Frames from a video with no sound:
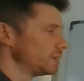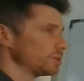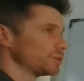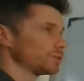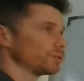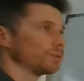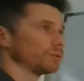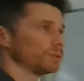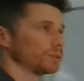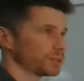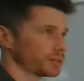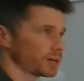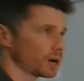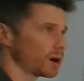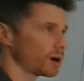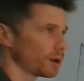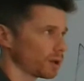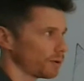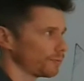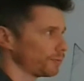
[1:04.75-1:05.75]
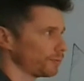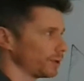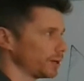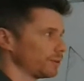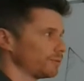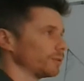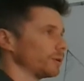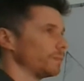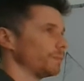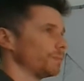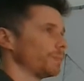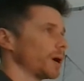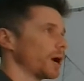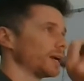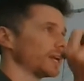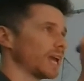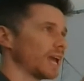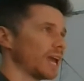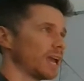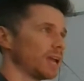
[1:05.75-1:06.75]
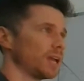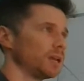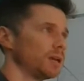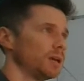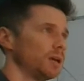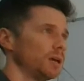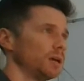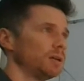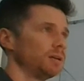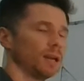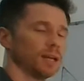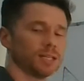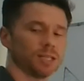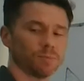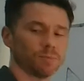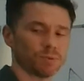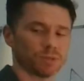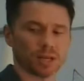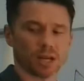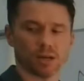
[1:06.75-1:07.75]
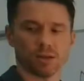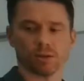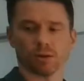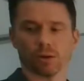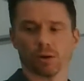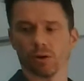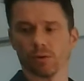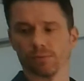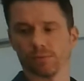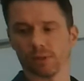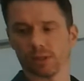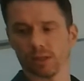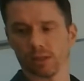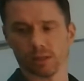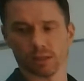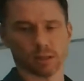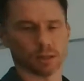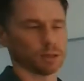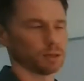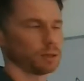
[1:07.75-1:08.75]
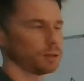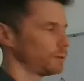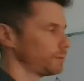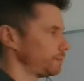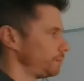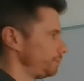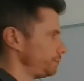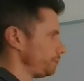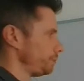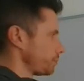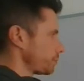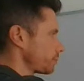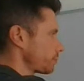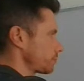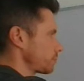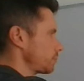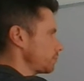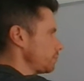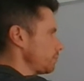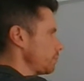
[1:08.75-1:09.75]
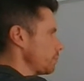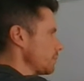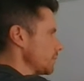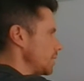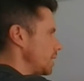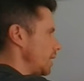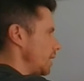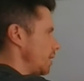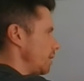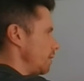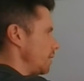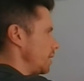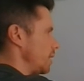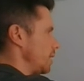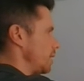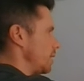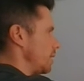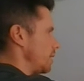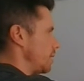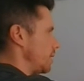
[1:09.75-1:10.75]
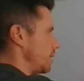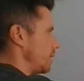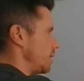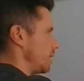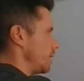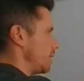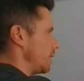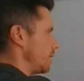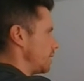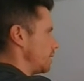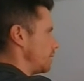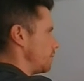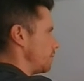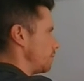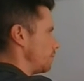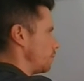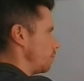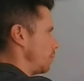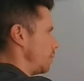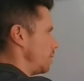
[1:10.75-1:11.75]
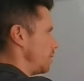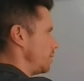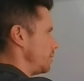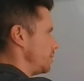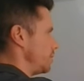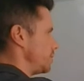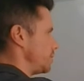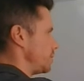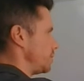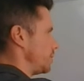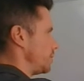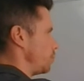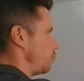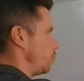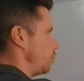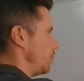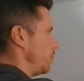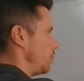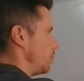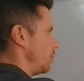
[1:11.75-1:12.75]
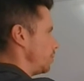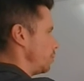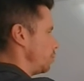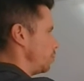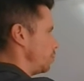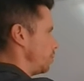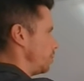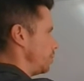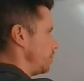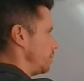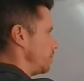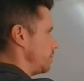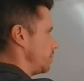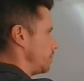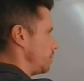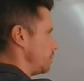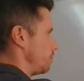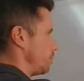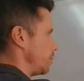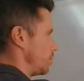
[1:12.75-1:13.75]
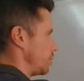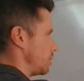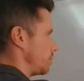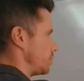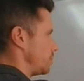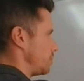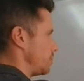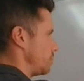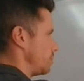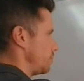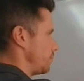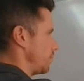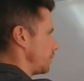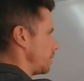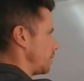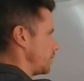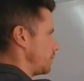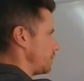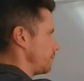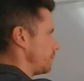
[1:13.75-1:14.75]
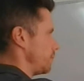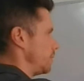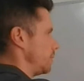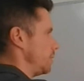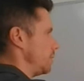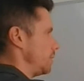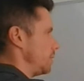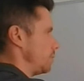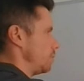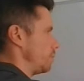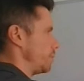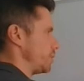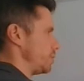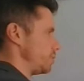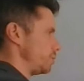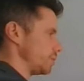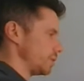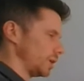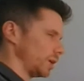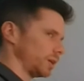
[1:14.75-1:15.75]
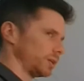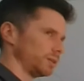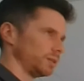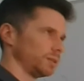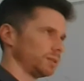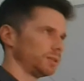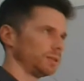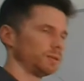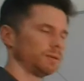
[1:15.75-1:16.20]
So to start off with, from part A, 90% of the area was the 101.25, which you got